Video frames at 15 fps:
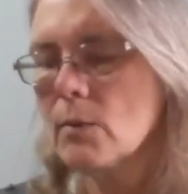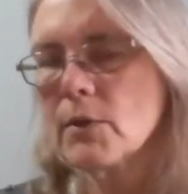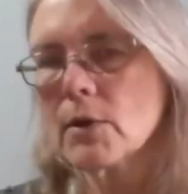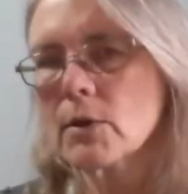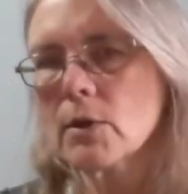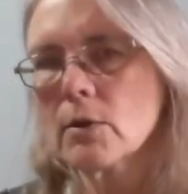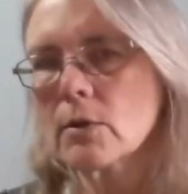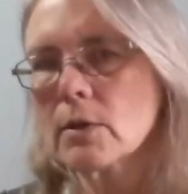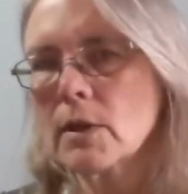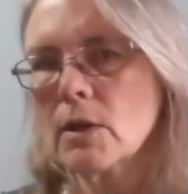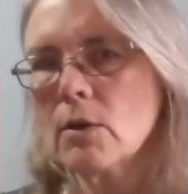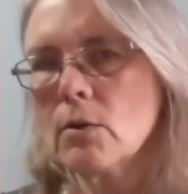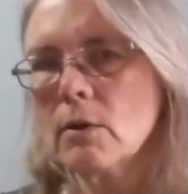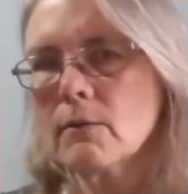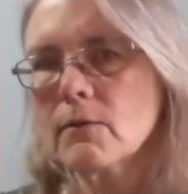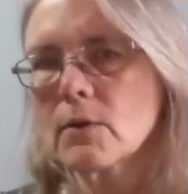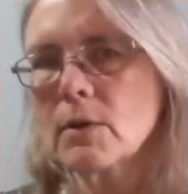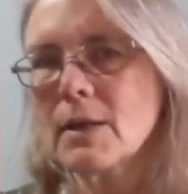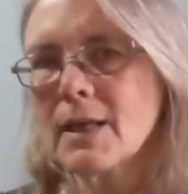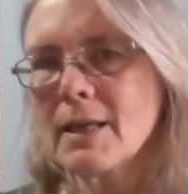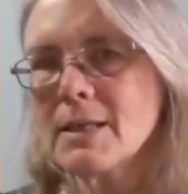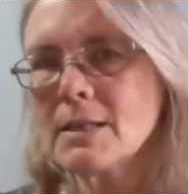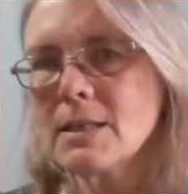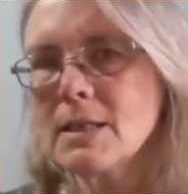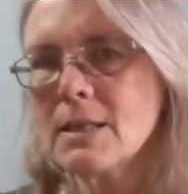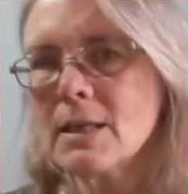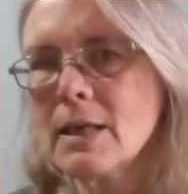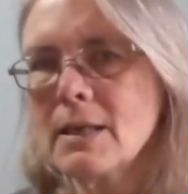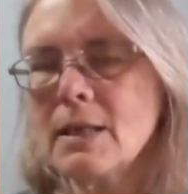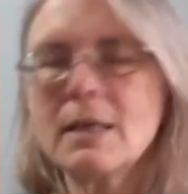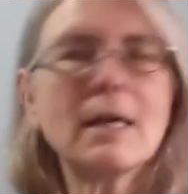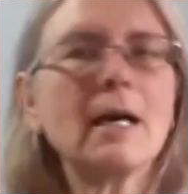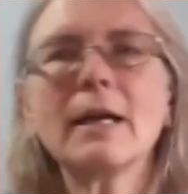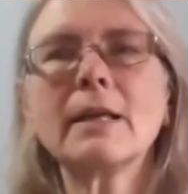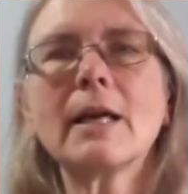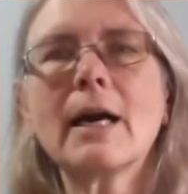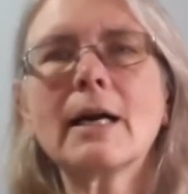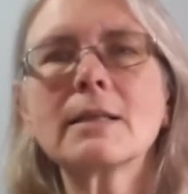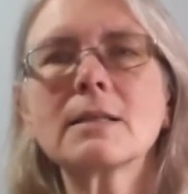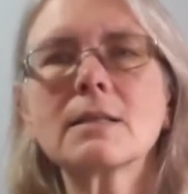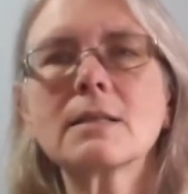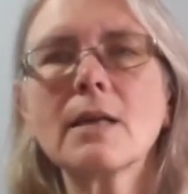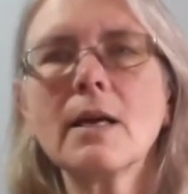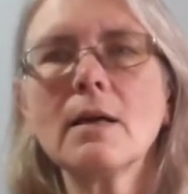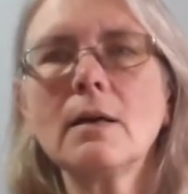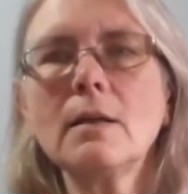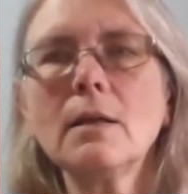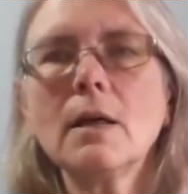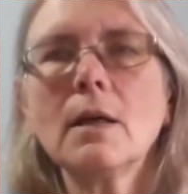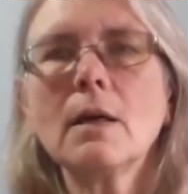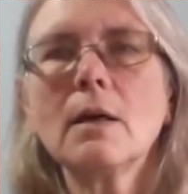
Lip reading: They're currently going for $19.99 on sale,